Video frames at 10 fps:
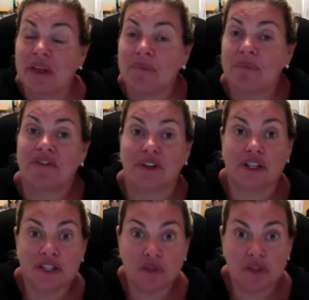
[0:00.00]
my
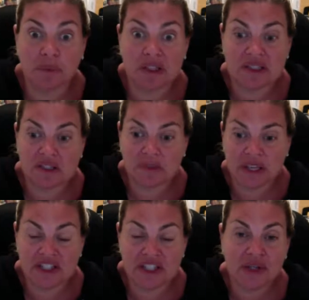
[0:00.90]
friend Susan wants to
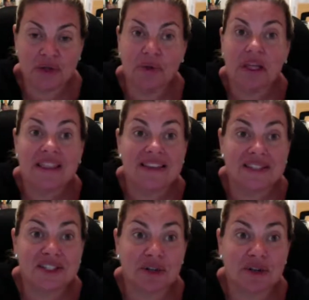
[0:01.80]
speak to you.
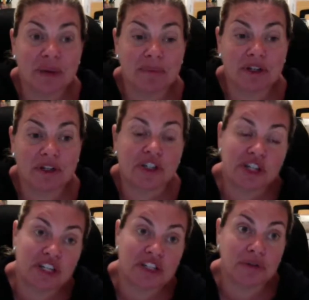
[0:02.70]
This is her number.
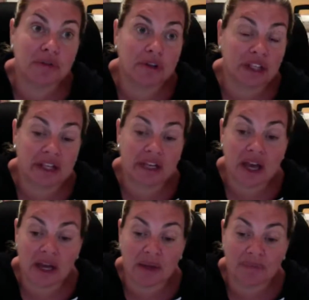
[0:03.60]
She's really,
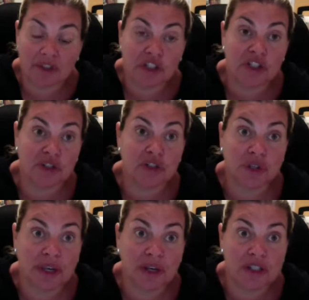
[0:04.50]
she's
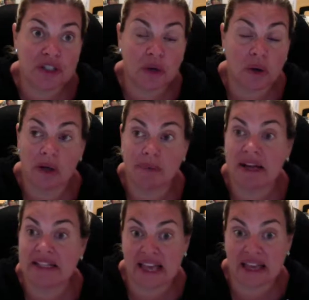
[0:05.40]
usually good to call
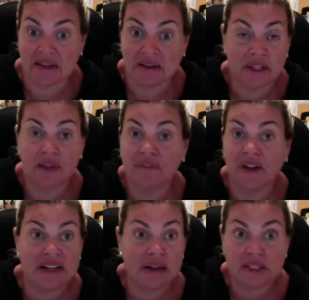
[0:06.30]
by day. You know,
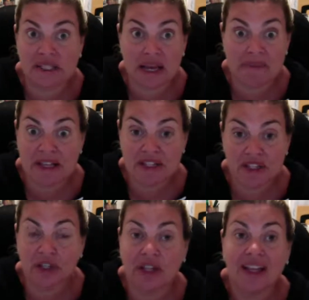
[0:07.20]
find out the time that's
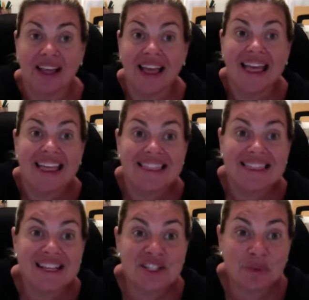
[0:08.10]
good.
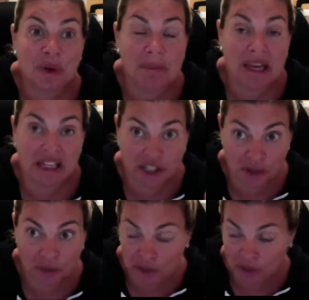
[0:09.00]
This will make
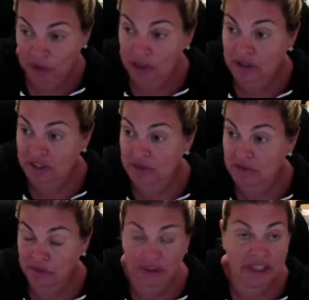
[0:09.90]
you your
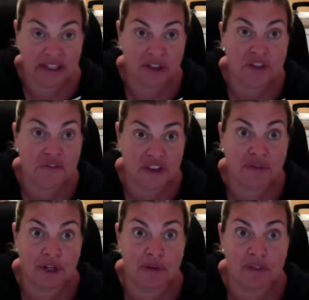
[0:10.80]
leader's
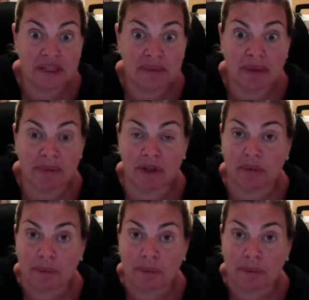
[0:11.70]
favorite new team member,